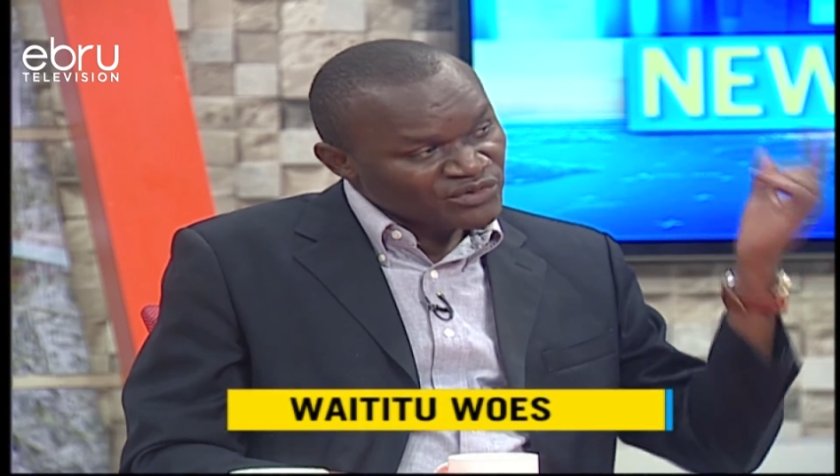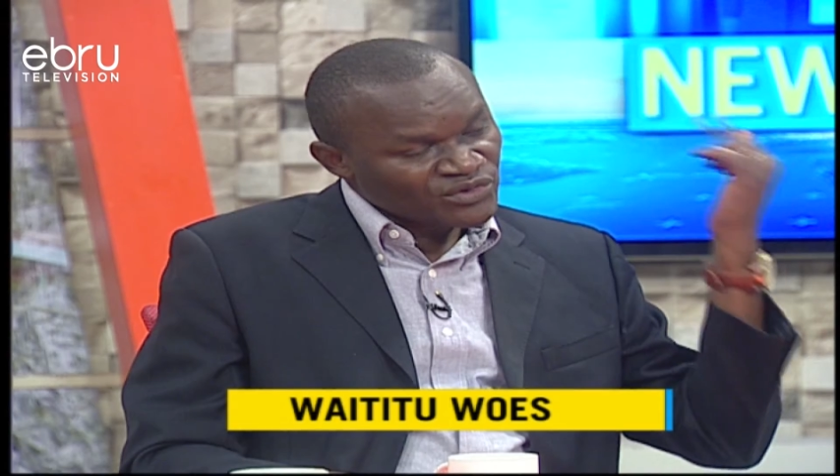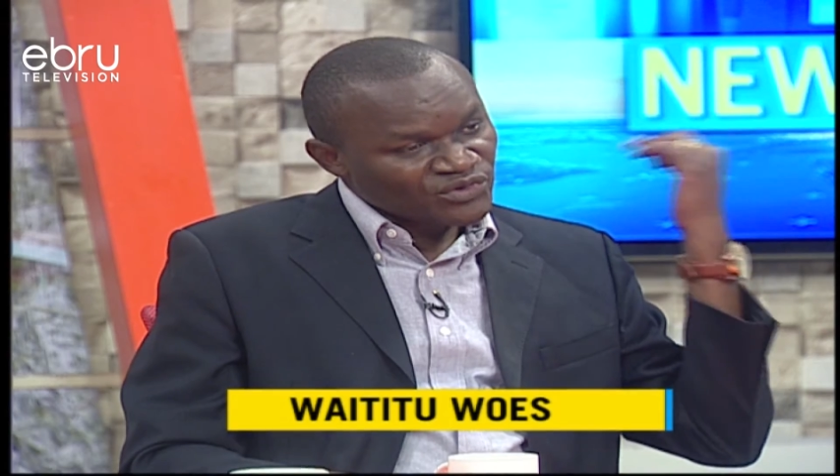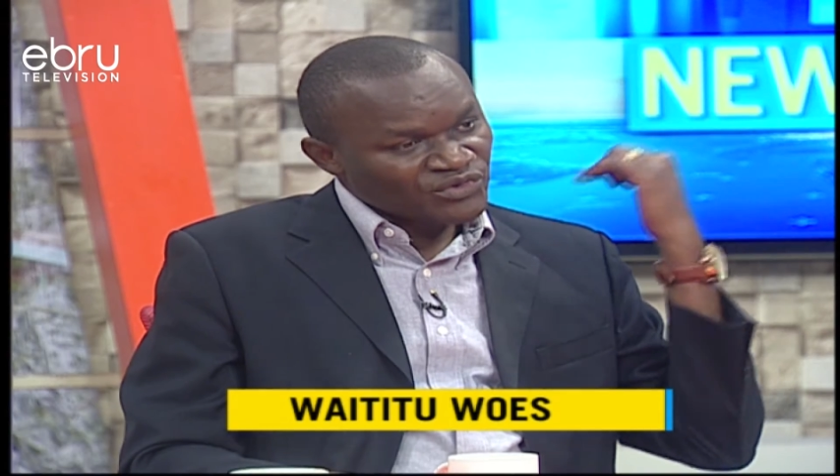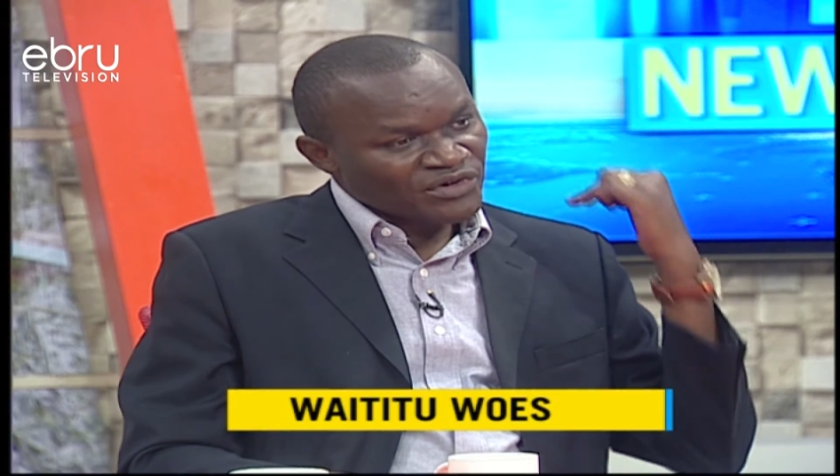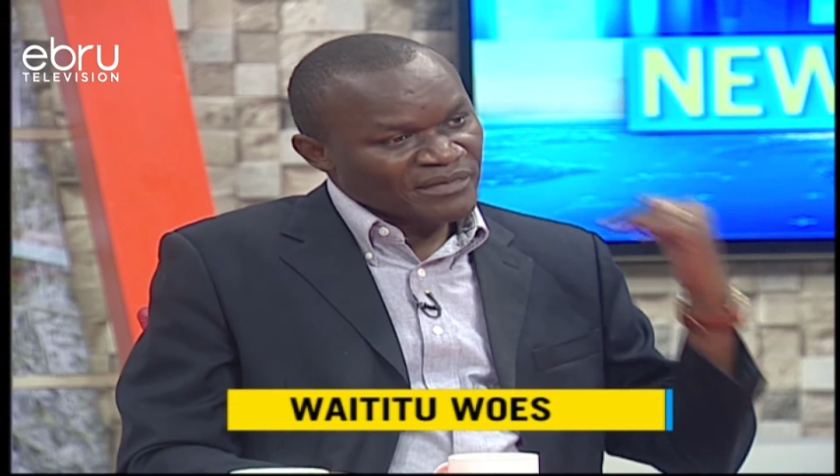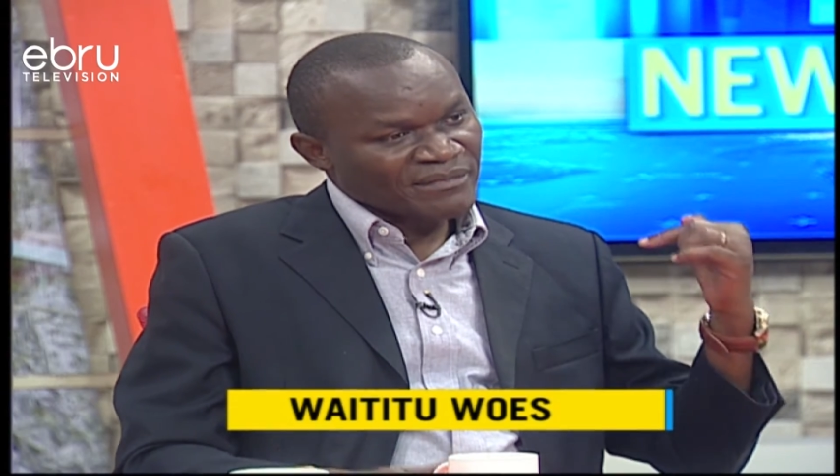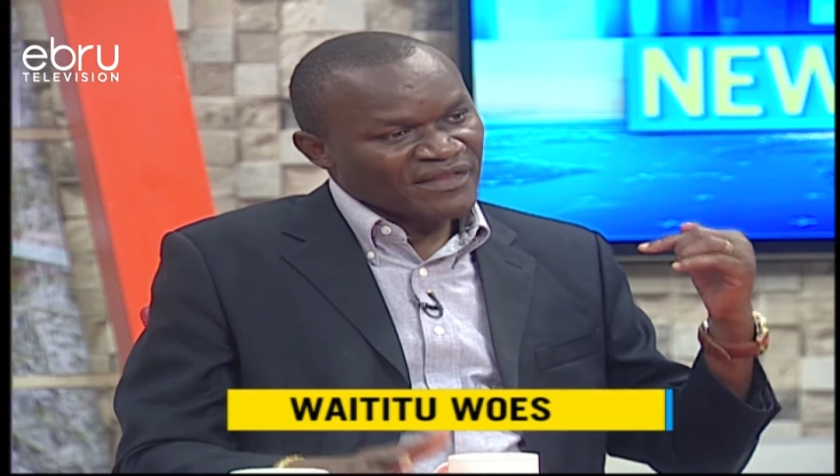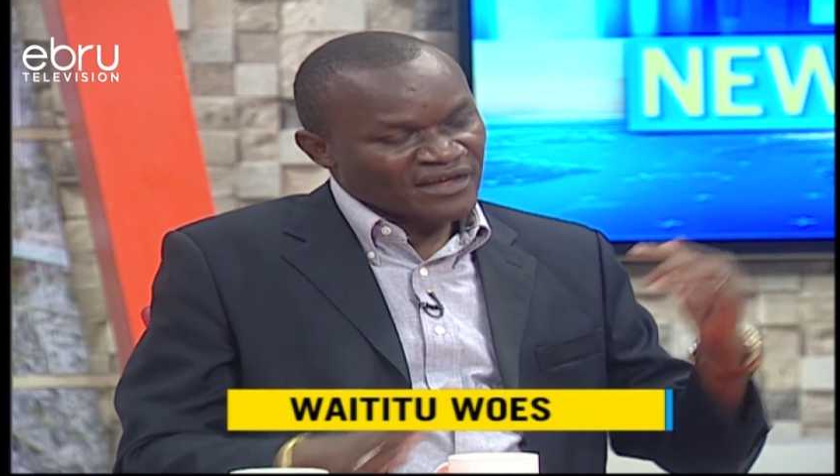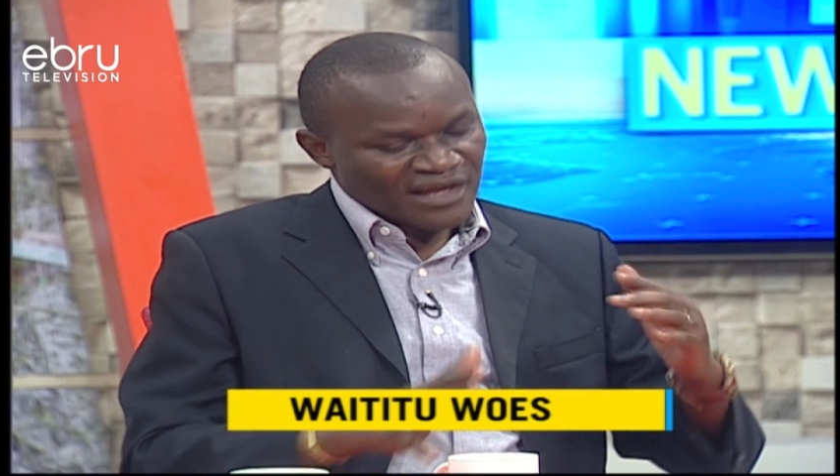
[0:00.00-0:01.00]
you also to
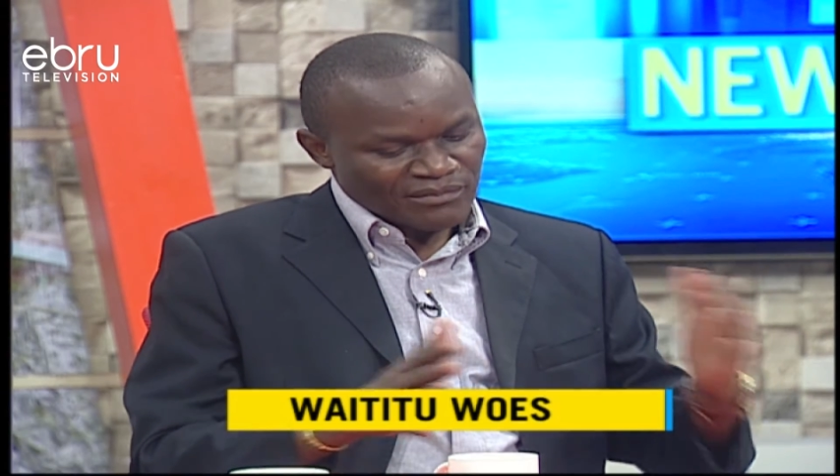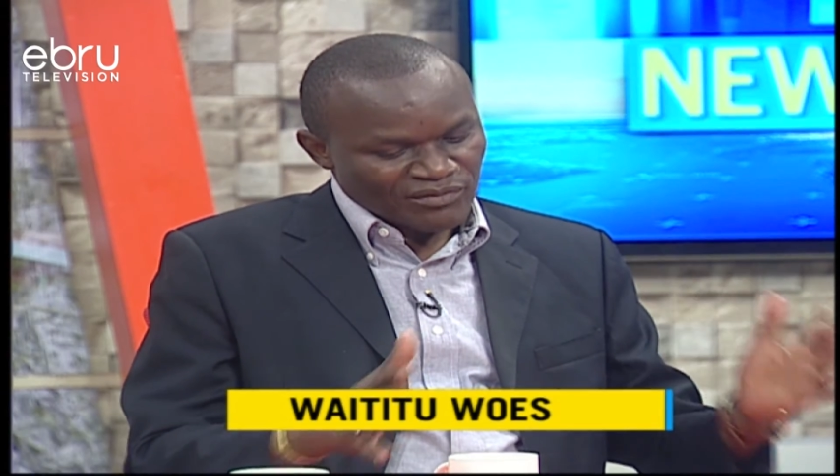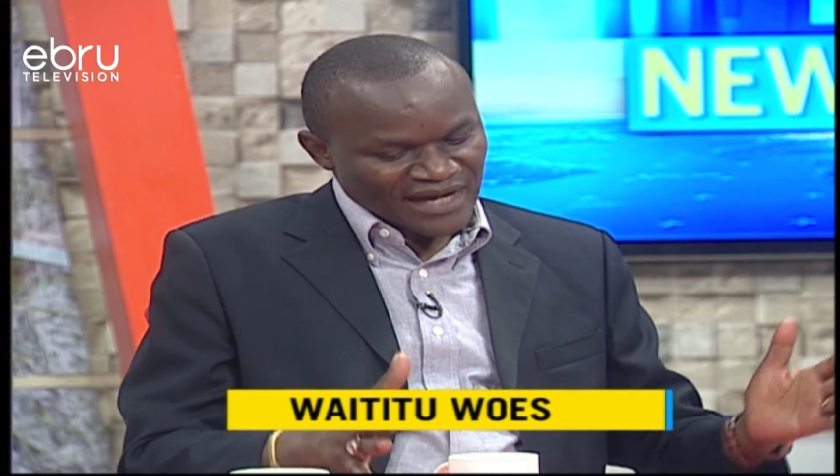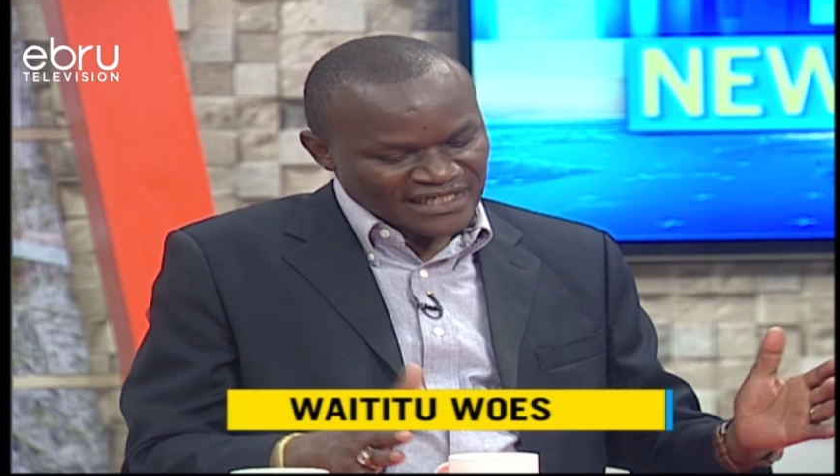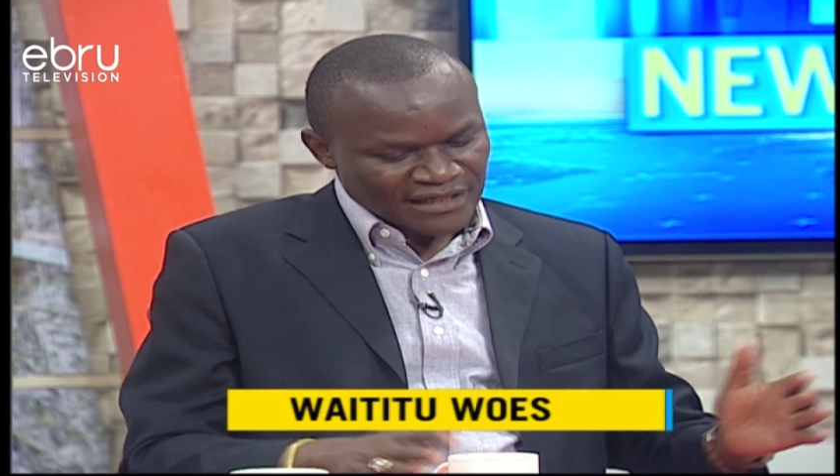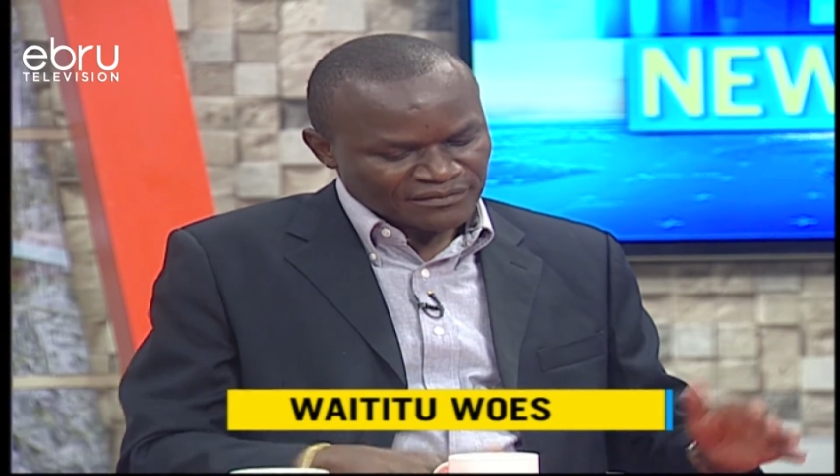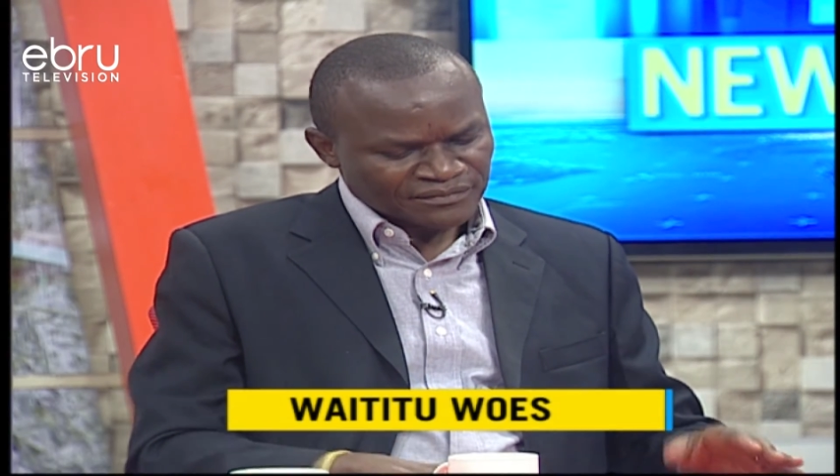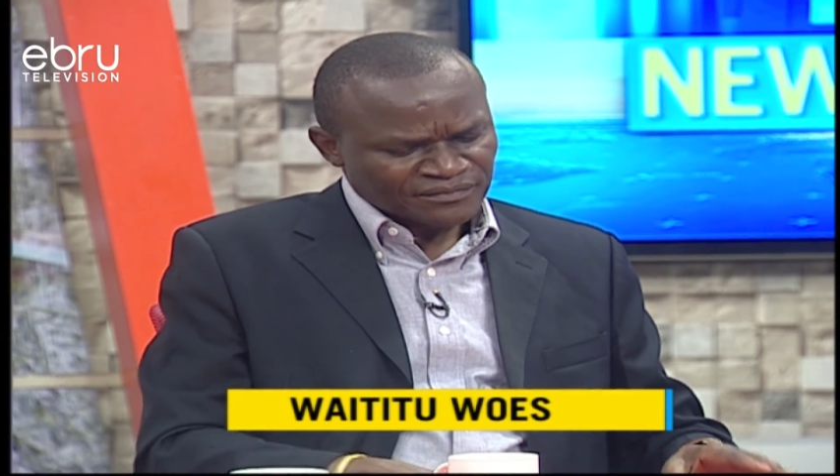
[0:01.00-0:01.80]
remember the Kiambu matter.